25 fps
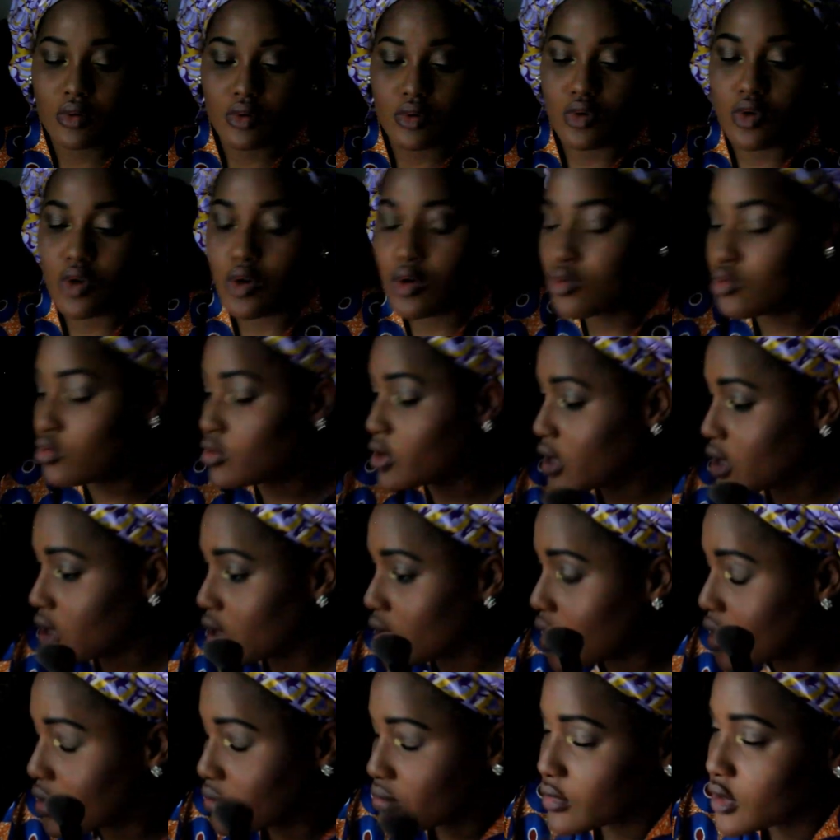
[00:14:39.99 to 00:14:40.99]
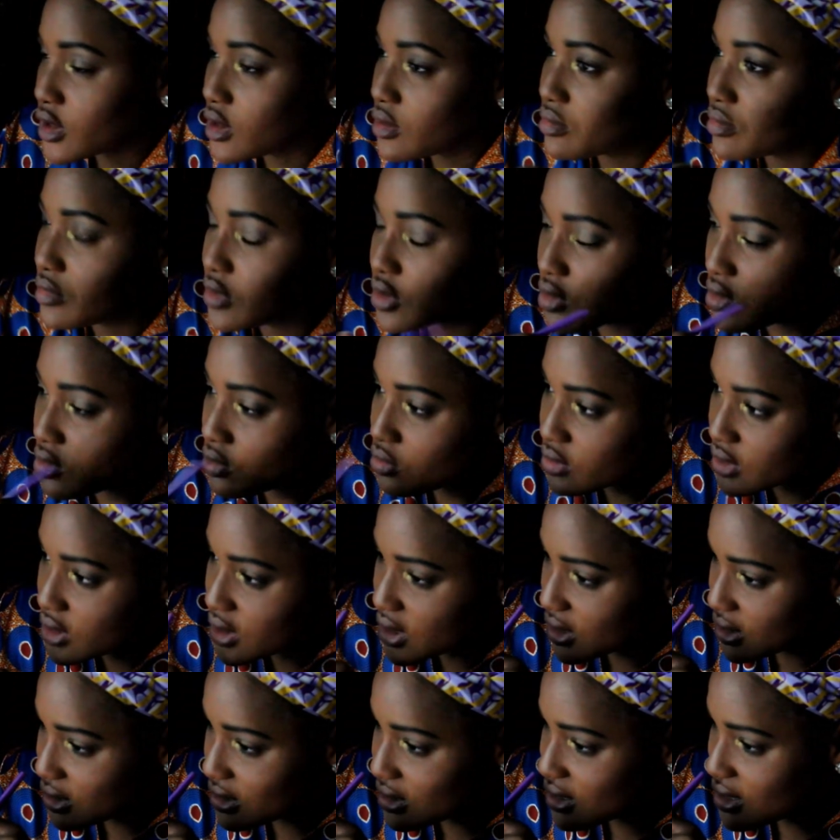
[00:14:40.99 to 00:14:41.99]
go one go
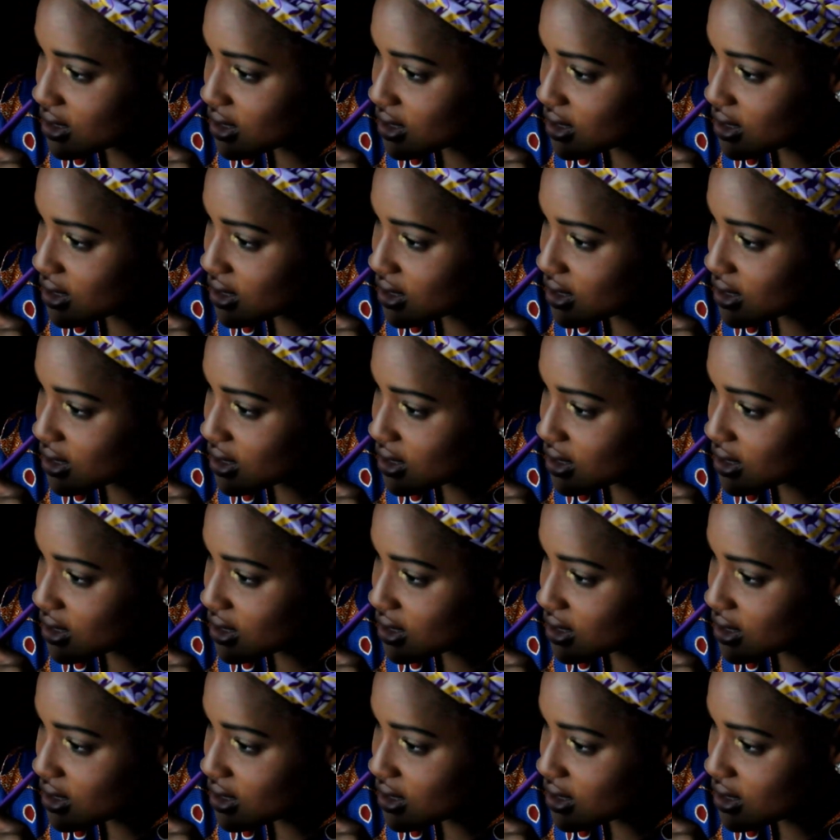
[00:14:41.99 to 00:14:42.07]
cha